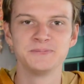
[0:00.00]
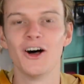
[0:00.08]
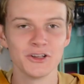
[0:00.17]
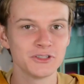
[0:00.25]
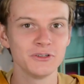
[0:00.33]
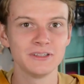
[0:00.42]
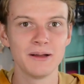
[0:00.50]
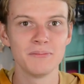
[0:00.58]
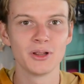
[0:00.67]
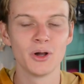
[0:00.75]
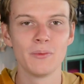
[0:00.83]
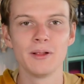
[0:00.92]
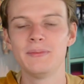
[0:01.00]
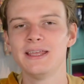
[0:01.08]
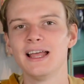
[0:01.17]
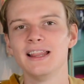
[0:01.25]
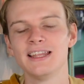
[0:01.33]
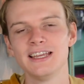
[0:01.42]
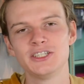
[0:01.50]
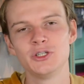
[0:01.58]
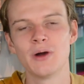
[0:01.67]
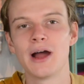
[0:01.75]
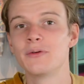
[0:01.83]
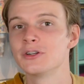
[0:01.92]
Also down below will be a link
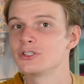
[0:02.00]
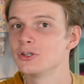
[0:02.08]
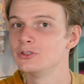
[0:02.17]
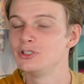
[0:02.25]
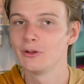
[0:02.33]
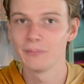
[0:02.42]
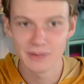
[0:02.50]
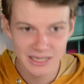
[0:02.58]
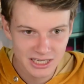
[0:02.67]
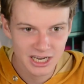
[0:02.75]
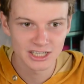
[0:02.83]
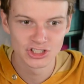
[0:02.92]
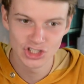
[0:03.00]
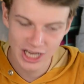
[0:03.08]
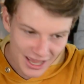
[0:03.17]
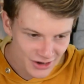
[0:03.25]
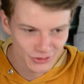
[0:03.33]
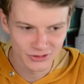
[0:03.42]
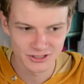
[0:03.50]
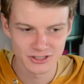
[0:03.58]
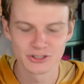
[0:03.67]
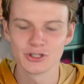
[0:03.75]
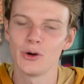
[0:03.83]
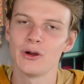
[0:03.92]
to our social media channels,
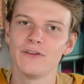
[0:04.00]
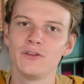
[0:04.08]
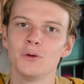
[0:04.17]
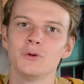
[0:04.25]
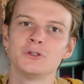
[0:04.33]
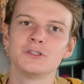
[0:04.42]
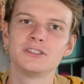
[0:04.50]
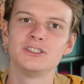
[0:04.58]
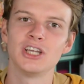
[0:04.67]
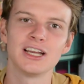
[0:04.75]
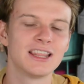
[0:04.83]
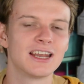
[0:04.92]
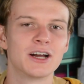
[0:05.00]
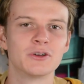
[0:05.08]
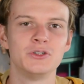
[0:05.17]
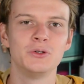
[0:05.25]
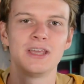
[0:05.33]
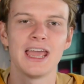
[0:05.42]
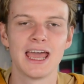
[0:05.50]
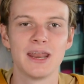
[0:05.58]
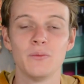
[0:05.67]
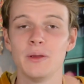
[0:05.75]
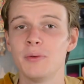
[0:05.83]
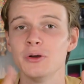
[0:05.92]
so if you want to check that out, you
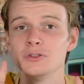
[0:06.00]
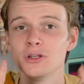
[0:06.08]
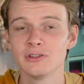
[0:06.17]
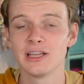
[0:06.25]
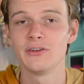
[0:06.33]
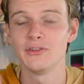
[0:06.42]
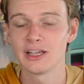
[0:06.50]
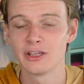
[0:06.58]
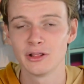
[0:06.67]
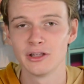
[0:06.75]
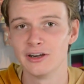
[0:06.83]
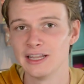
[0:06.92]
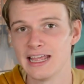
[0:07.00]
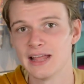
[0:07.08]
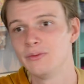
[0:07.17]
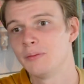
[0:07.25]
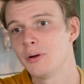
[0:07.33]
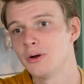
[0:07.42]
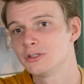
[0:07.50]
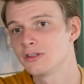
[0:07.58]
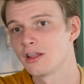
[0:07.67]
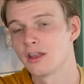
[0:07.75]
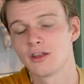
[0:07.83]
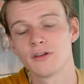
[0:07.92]
can. We post on there regularly, and we post
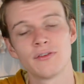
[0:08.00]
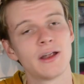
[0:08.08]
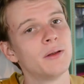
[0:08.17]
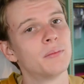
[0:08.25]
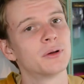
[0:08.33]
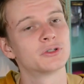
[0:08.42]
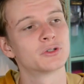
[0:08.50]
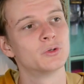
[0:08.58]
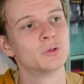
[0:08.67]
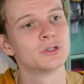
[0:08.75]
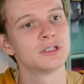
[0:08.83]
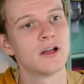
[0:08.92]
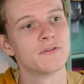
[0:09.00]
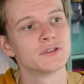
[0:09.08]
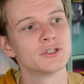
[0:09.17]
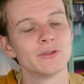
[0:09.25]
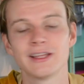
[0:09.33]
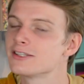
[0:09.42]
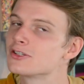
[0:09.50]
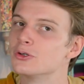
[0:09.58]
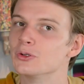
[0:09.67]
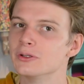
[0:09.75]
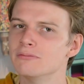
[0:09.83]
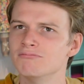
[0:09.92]
a lot of Harry Potter cool stuff, so that's
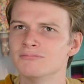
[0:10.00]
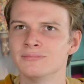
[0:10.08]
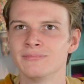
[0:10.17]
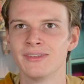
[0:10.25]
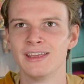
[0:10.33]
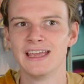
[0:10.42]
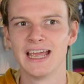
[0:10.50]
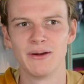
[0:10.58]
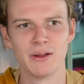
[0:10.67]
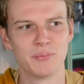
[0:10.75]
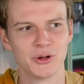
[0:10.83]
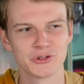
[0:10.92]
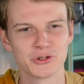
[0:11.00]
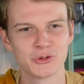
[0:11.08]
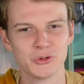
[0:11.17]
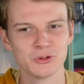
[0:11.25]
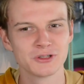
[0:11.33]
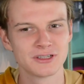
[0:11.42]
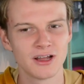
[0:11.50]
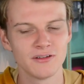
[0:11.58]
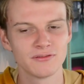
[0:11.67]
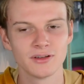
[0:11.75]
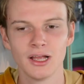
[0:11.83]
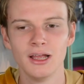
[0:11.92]
cool. Harry Potter cool
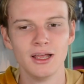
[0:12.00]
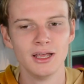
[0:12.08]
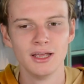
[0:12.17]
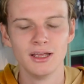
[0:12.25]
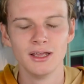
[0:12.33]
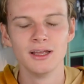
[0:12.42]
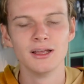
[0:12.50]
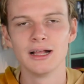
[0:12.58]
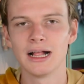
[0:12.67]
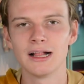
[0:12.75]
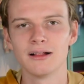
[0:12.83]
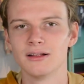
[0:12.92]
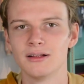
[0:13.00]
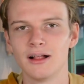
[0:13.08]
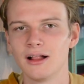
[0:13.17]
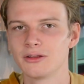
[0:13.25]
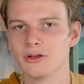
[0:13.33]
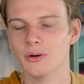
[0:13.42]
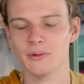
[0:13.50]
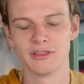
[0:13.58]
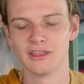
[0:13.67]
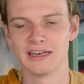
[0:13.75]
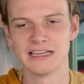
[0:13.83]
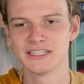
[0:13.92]
stuff? I'll go with
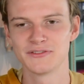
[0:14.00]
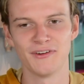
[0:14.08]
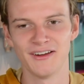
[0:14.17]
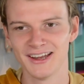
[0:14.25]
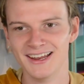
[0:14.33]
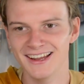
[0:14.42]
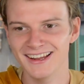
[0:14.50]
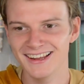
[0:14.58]
it, it's fine.